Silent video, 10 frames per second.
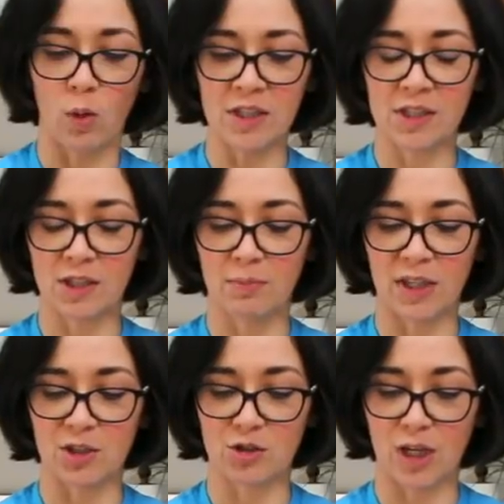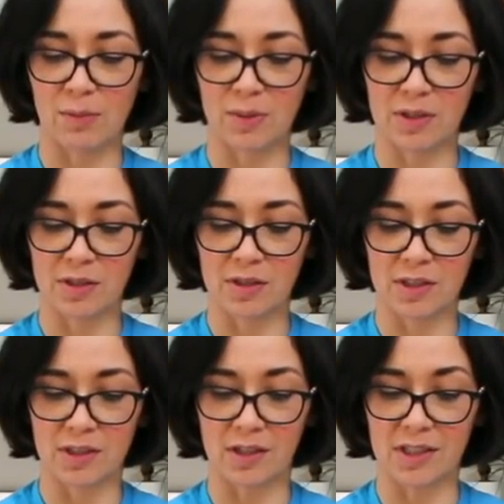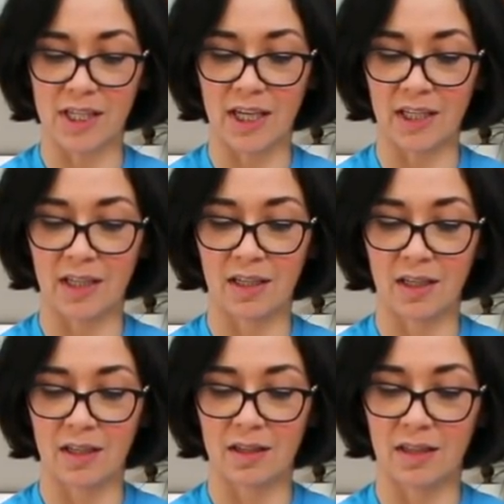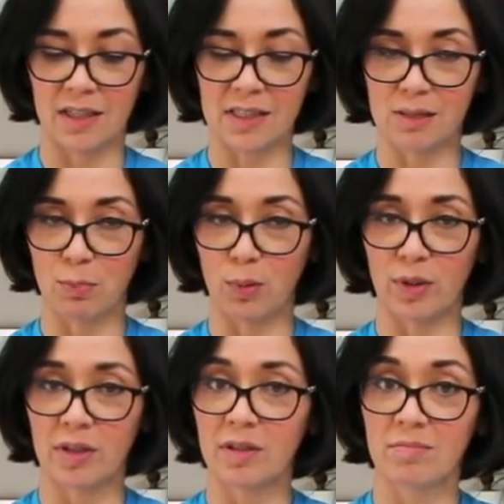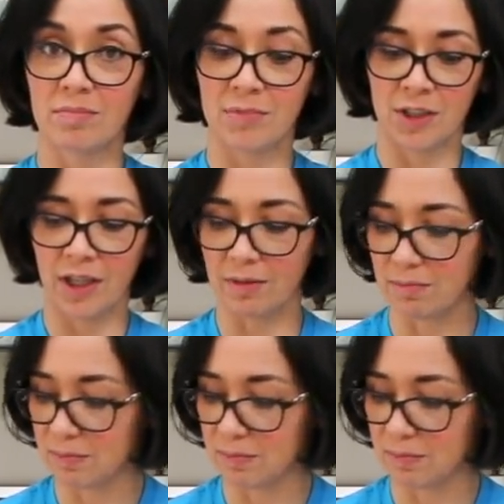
Once your bench scraper starts hitting this board, you're done.